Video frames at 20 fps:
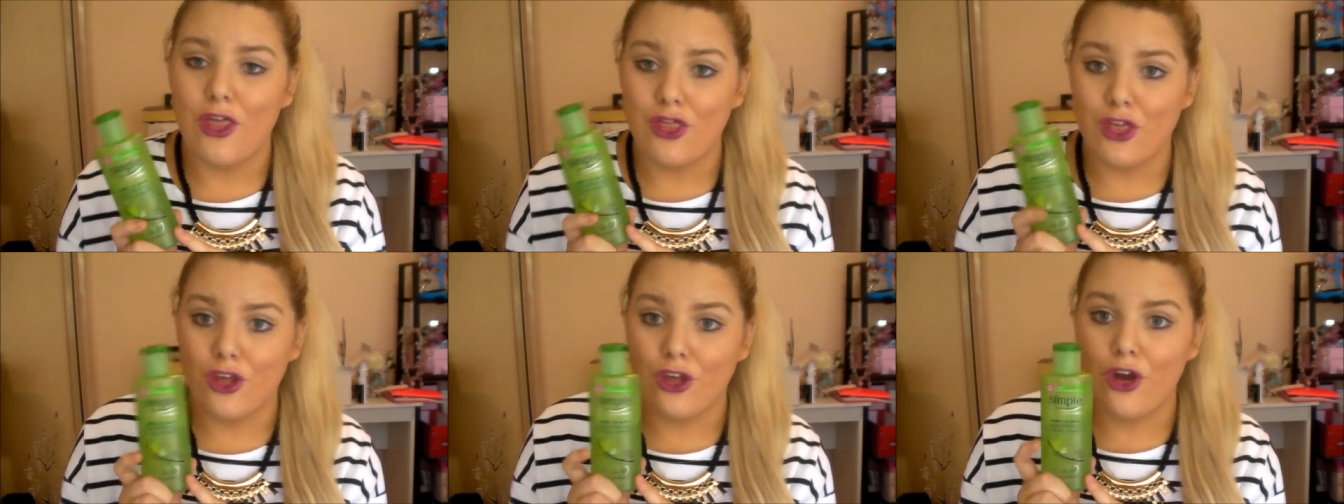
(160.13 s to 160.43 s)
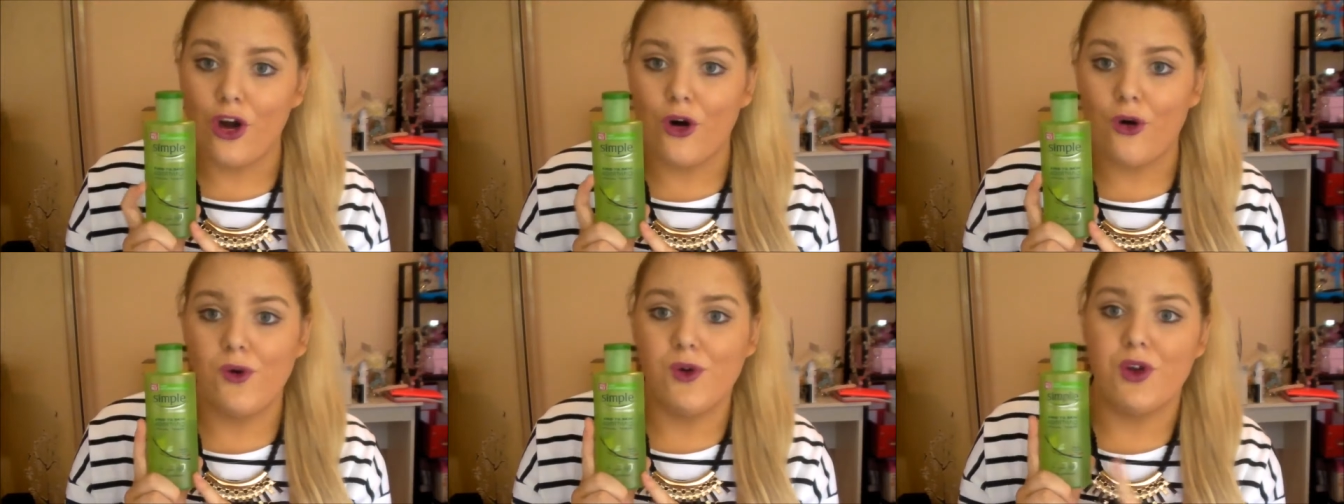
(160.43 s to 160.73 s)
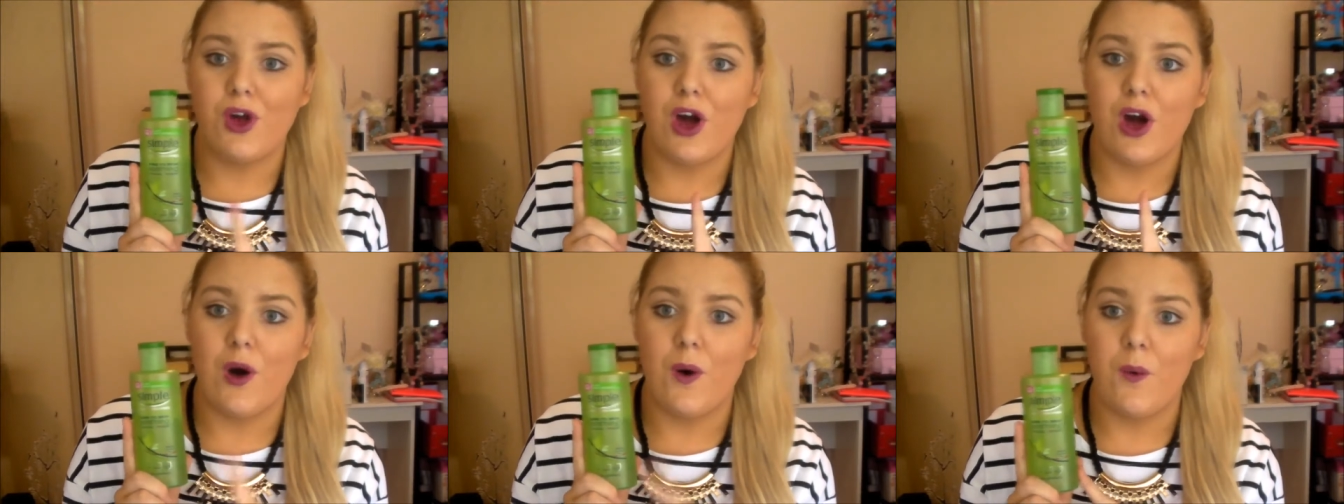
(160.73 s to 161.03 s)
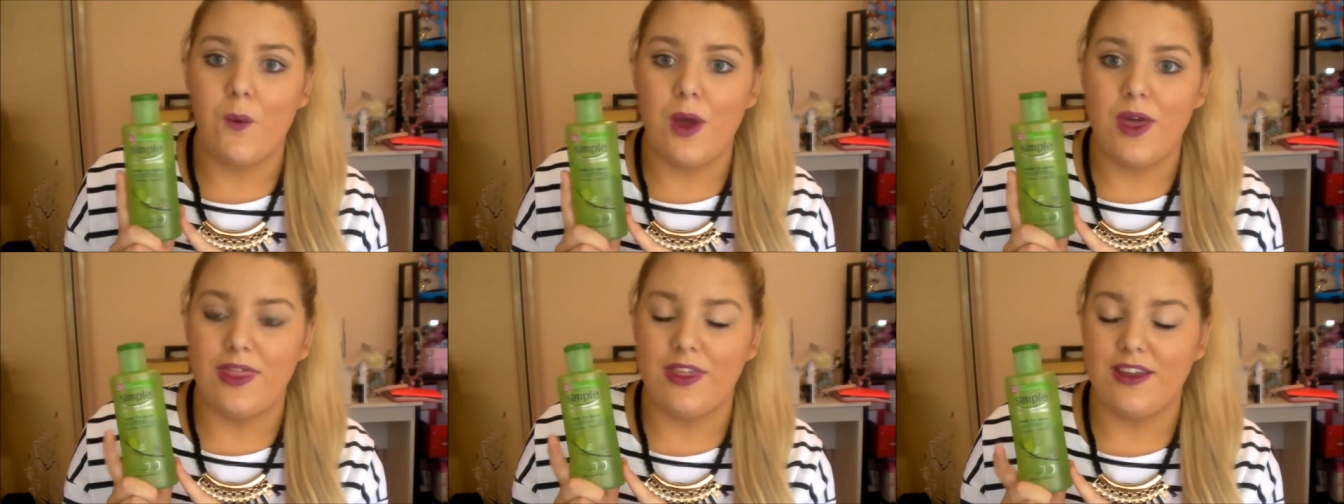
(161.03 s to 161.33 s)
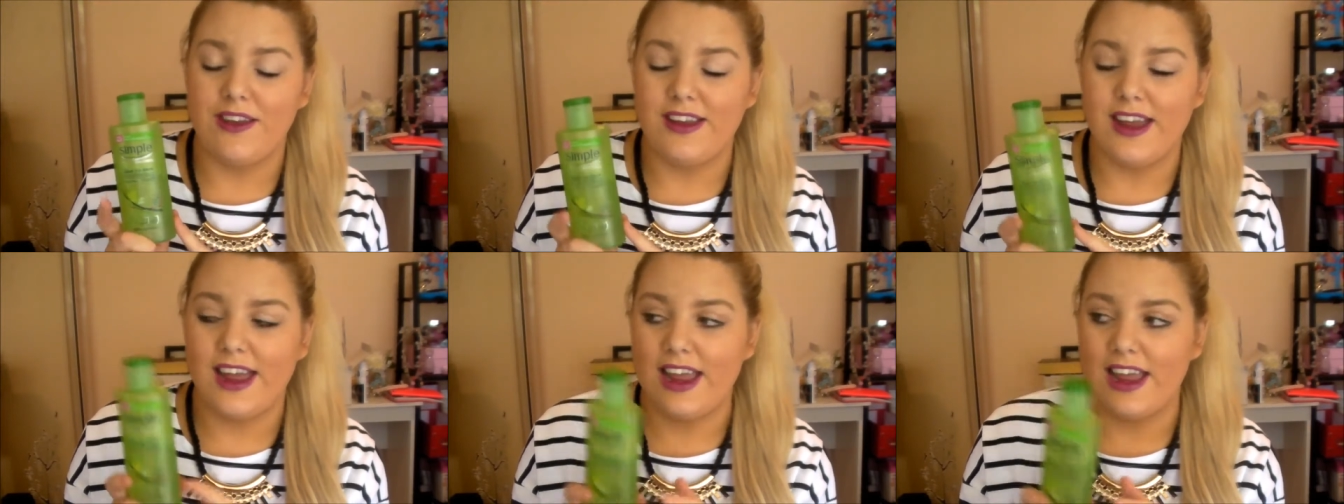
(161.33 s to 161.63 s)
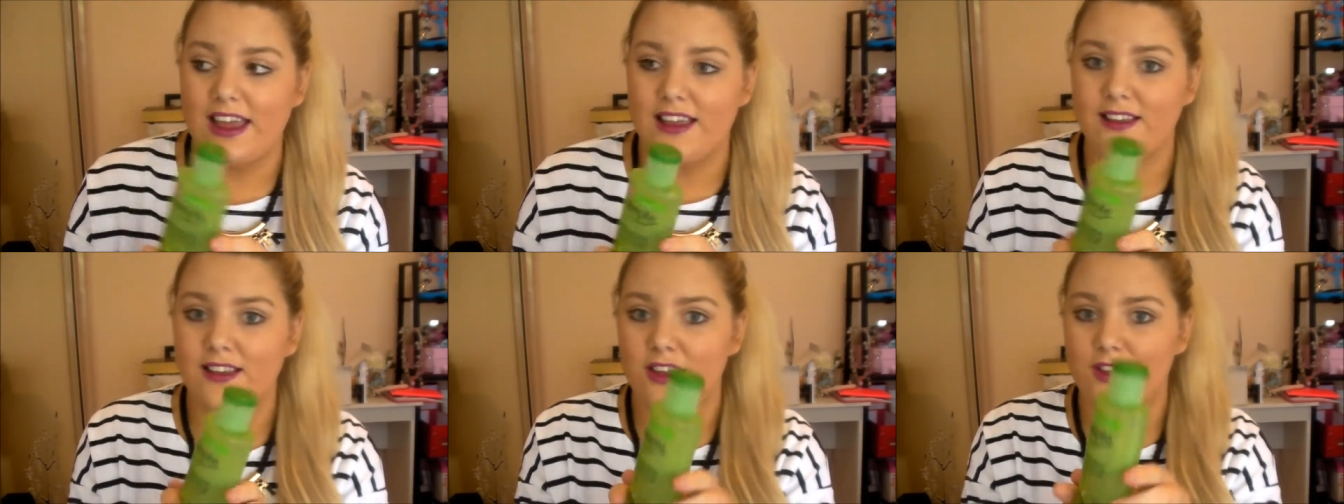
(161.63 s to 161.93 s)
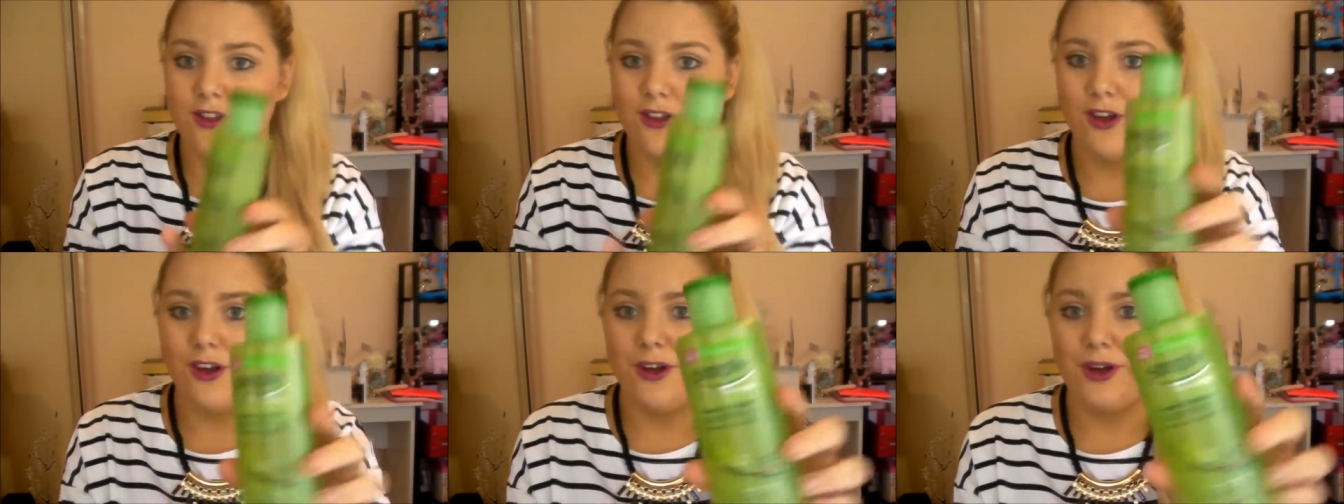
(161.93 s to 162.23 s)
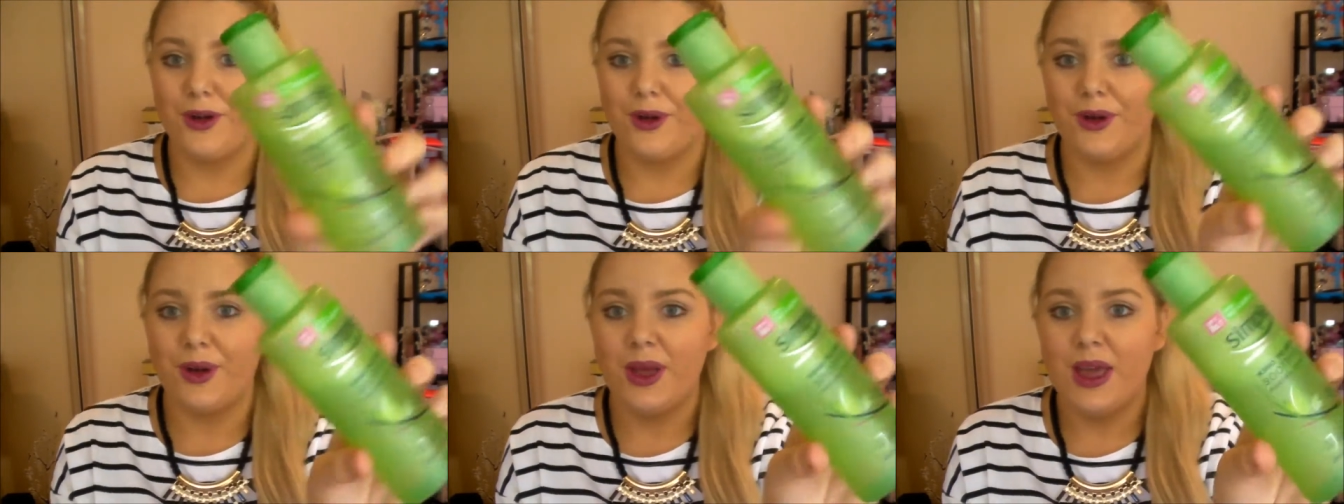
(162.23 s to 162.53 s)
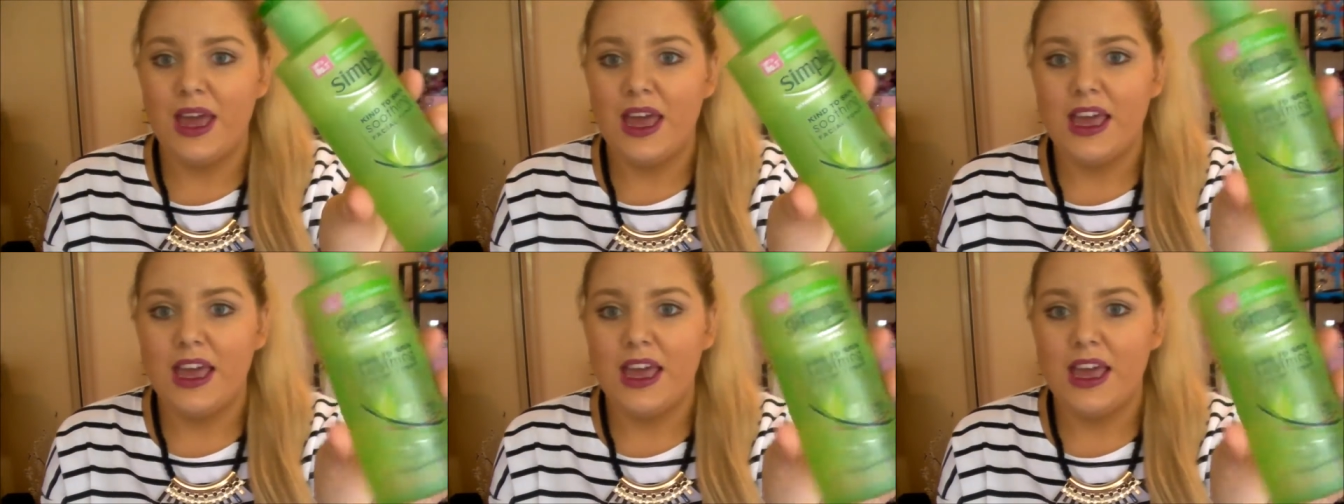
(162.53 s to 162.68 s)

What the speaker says: the colder weather days, so